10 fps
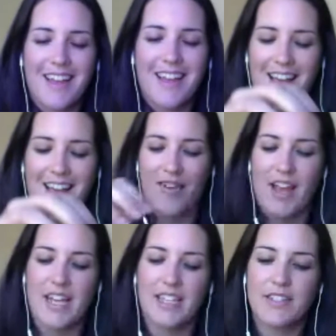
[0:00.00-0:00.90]

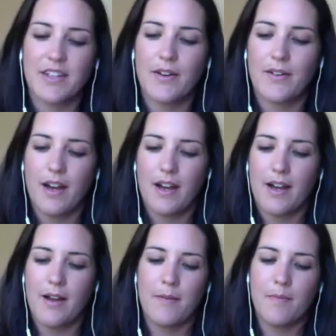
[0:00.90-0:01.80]
Okay, so
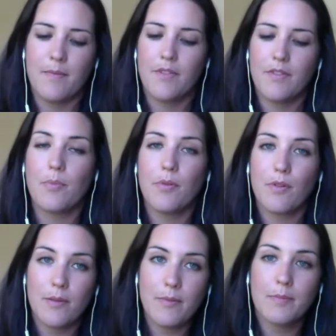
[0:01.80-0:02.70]
the
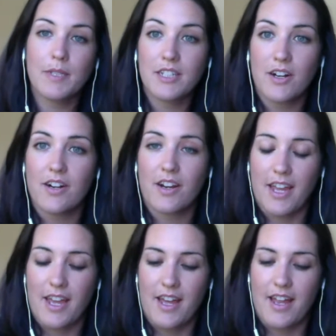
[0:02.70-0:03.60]
premium starter
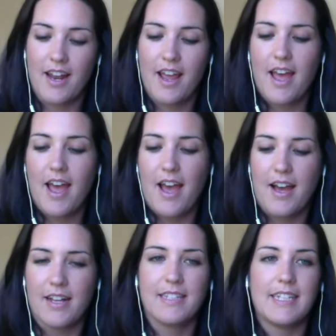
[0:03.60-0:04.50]
kit
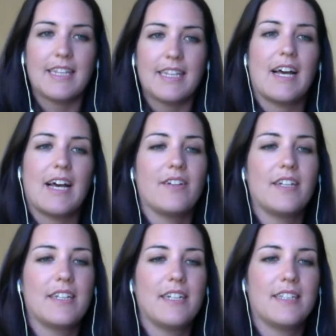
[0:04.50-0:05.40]
has
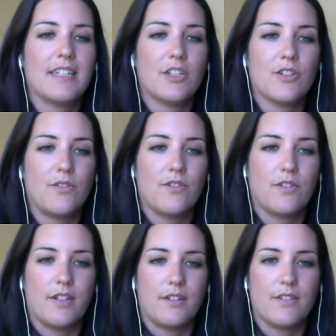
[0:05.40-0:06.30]
11 essential
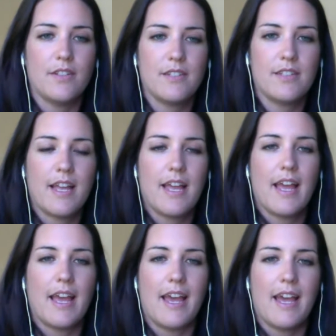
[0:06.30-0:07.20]
oils,
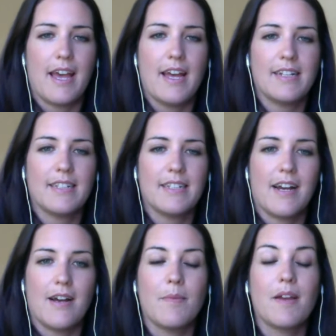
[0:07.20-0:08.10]
and
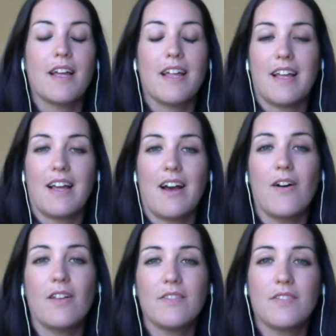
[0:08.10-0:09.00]

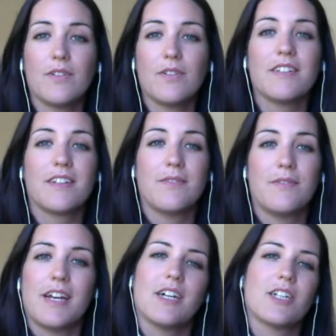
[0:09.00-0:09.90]
all of the oils that
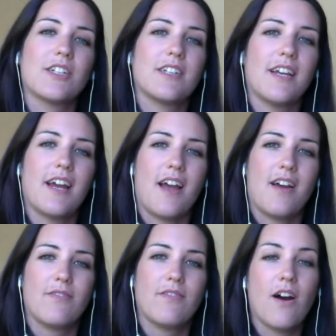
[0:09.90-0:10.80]
we actually
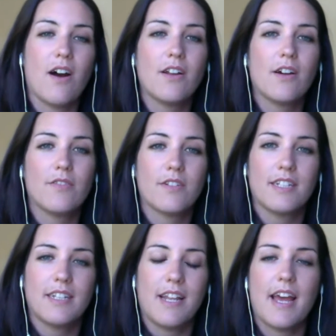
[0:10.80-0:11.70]
have gone over
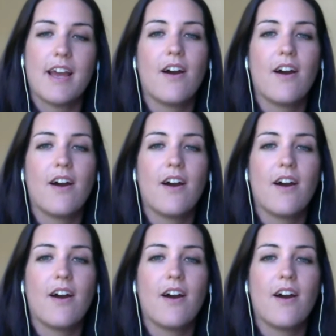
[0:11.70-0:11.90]
today are